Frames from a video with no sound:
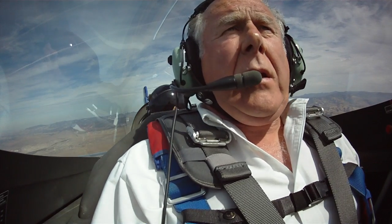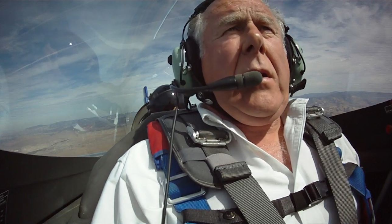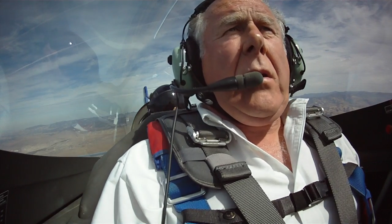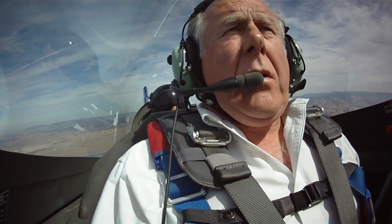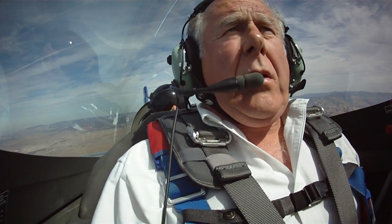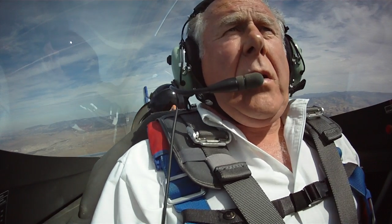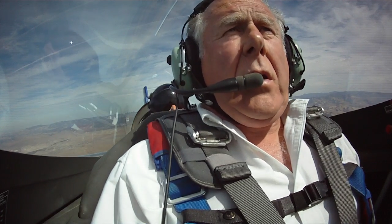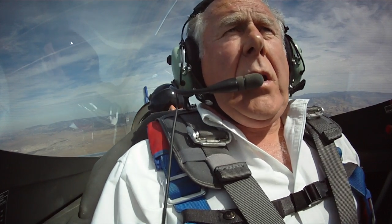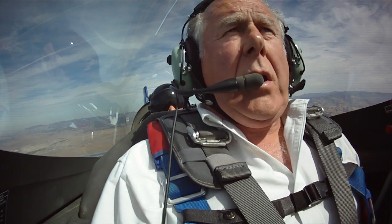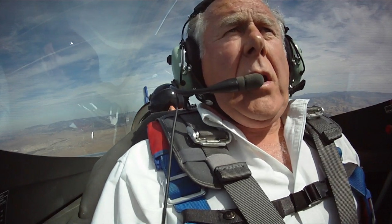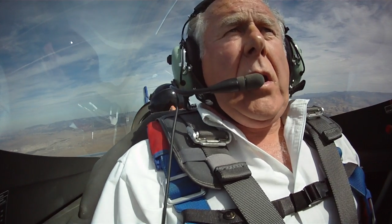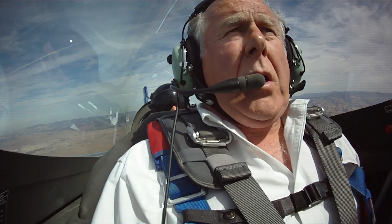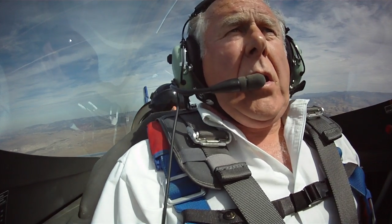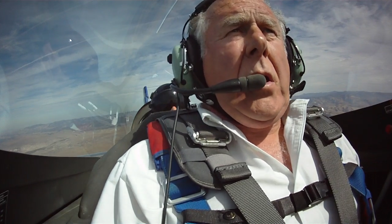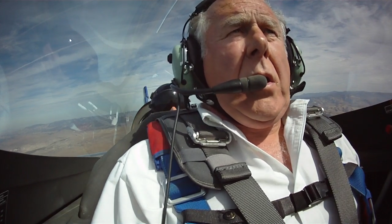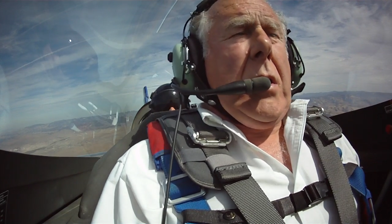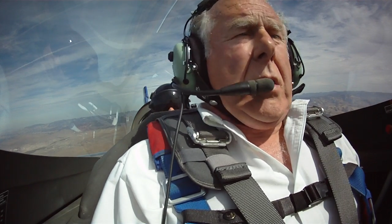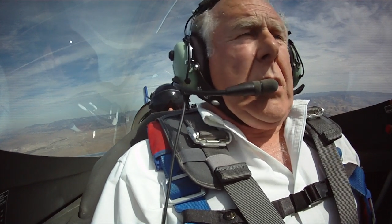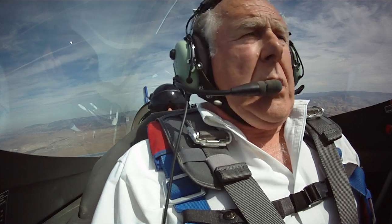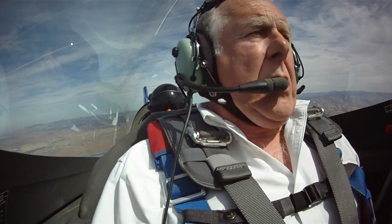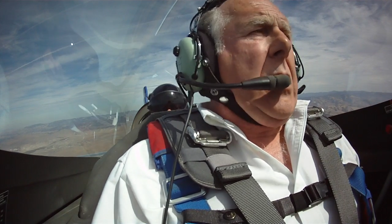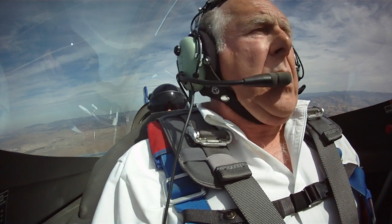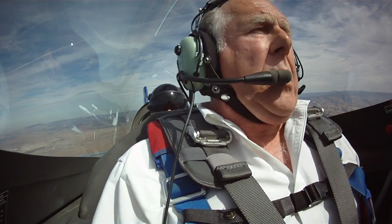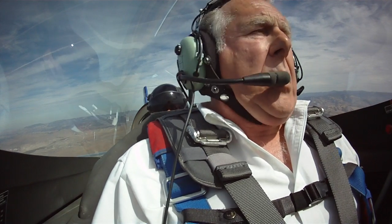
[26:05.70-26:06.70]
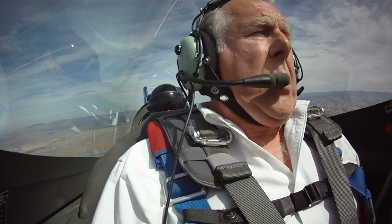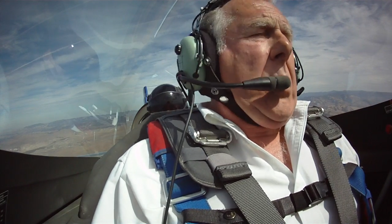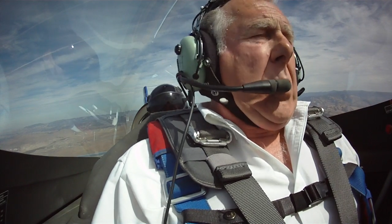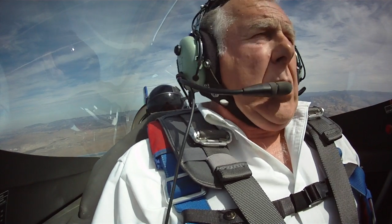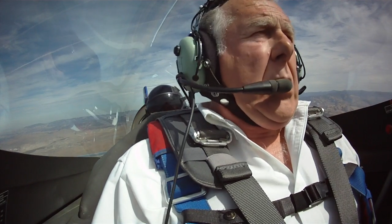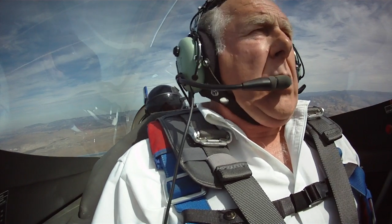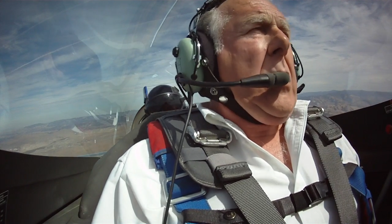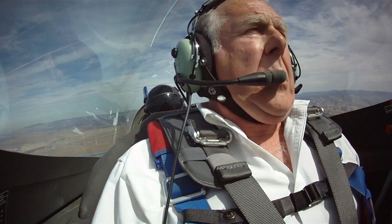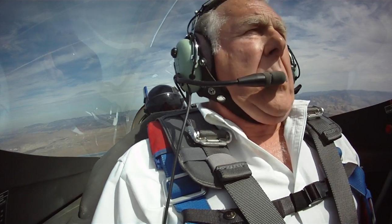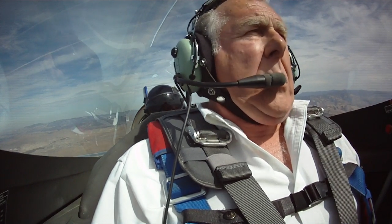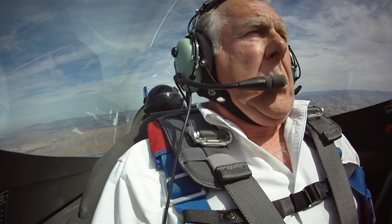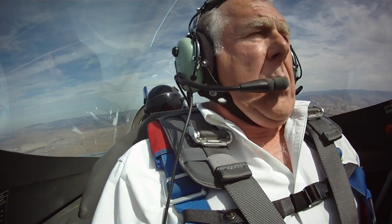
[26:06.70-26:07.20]
I did at the end just to
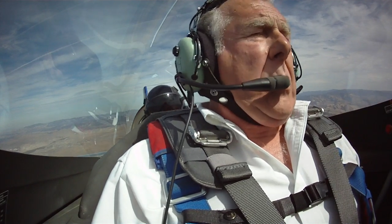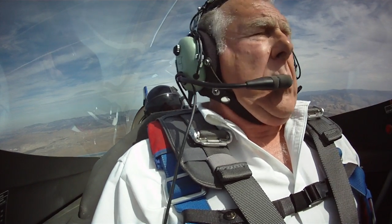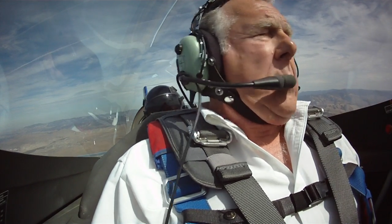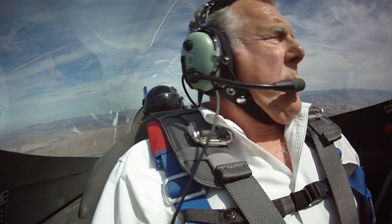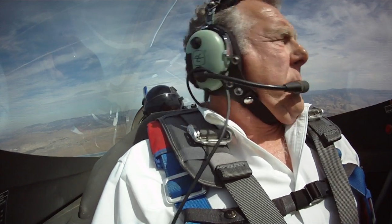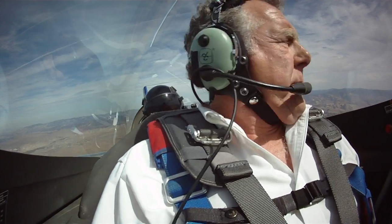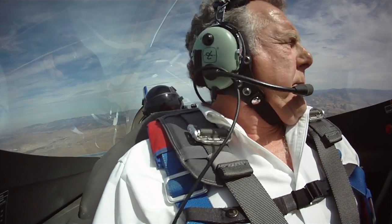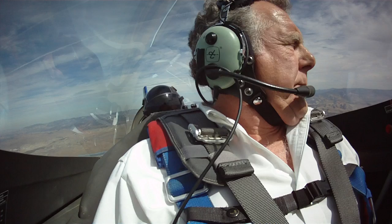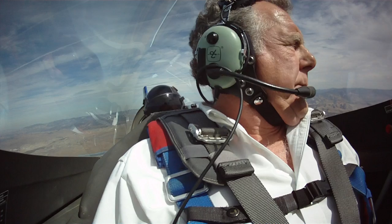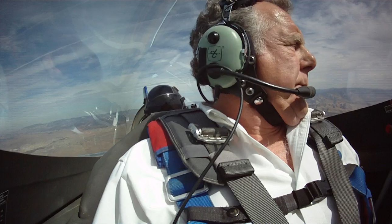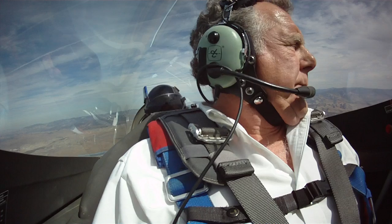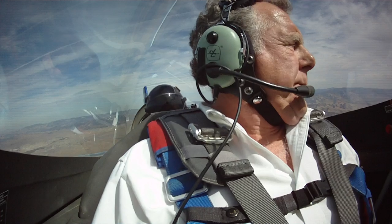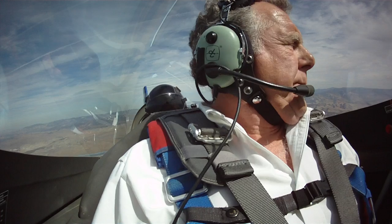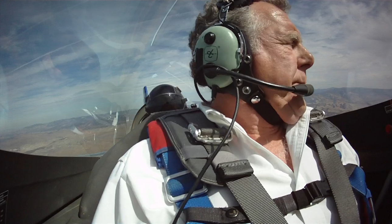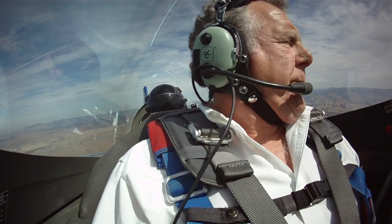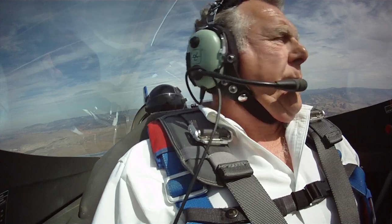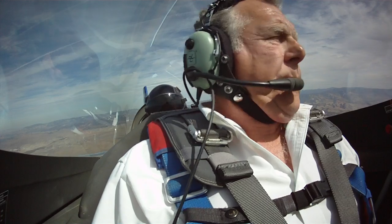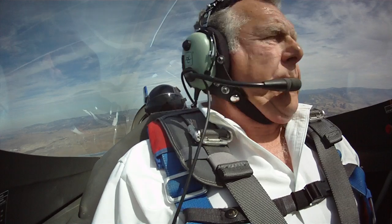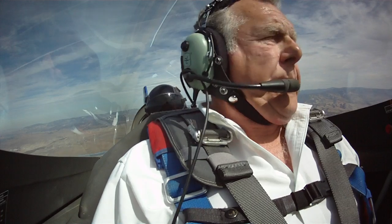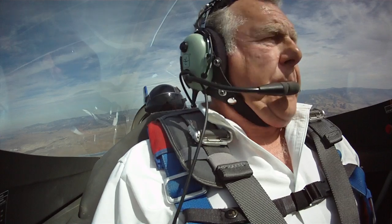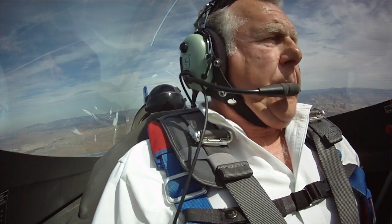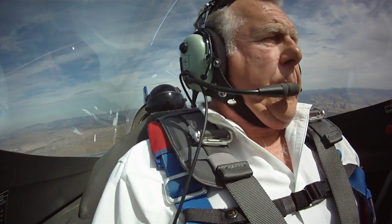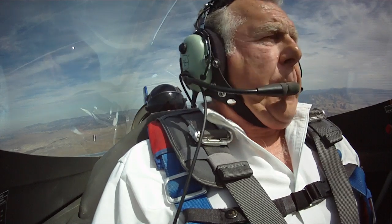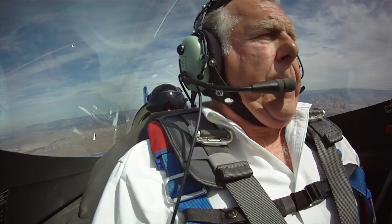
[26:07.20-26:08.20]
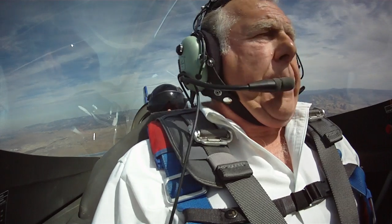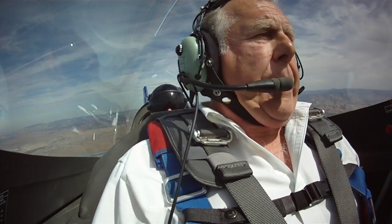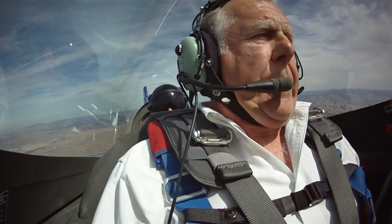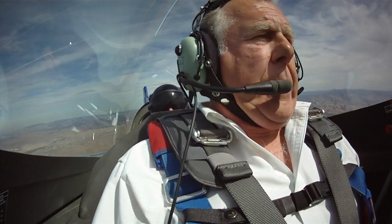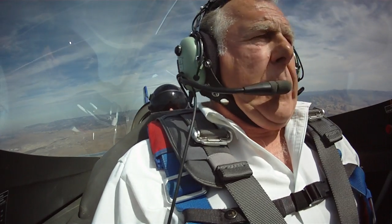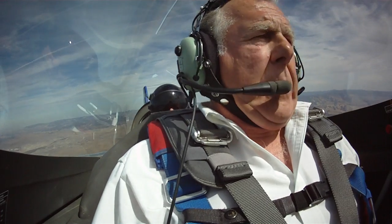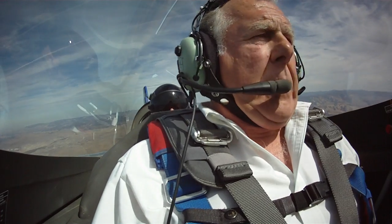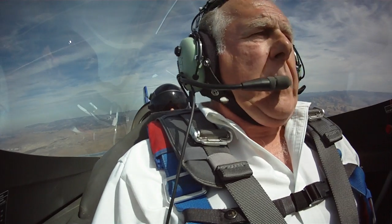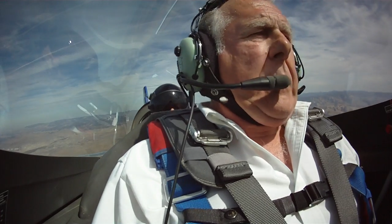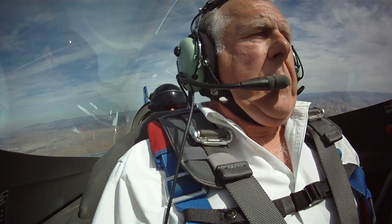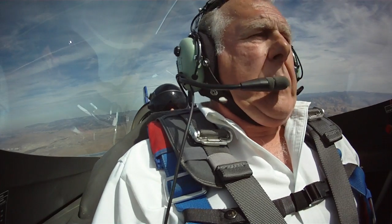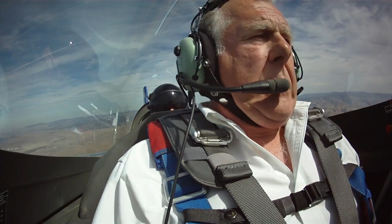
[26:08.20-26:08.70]
kind of keep it from sinking as
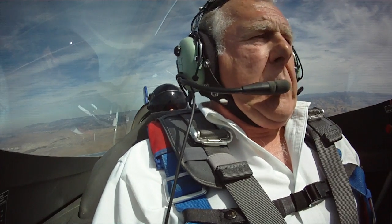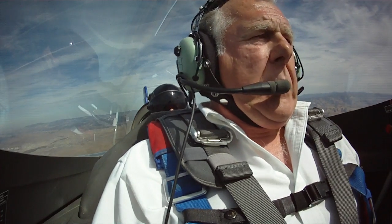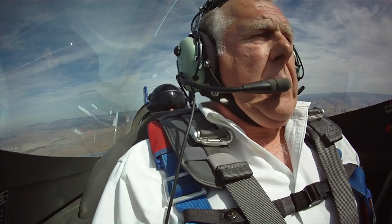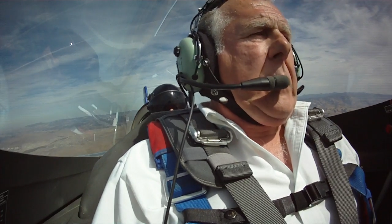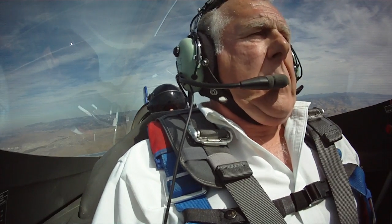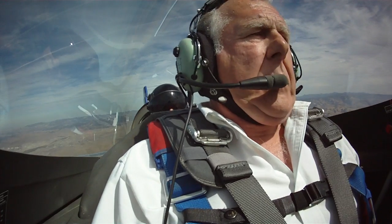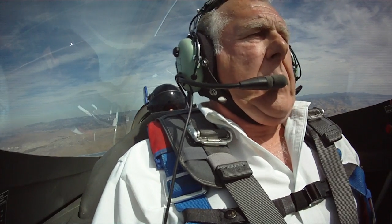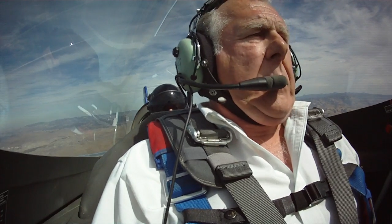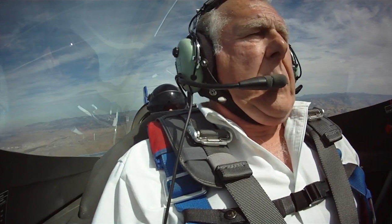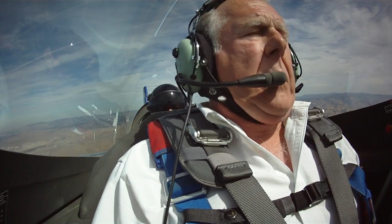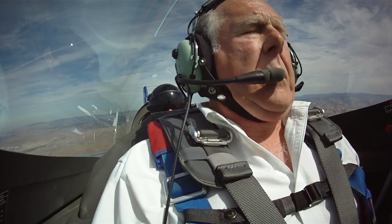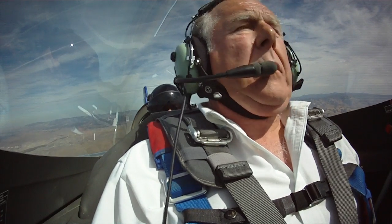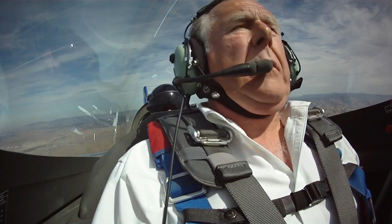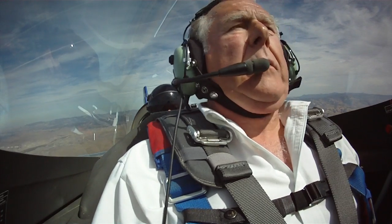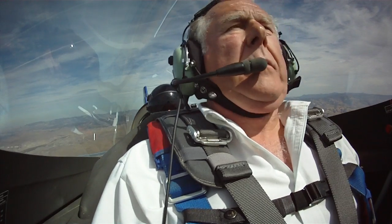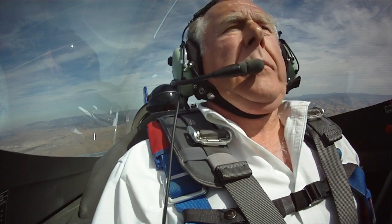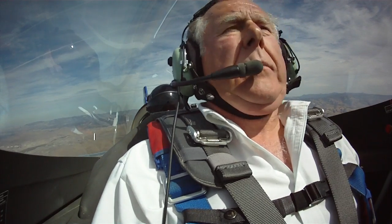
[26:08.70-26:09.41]
much when we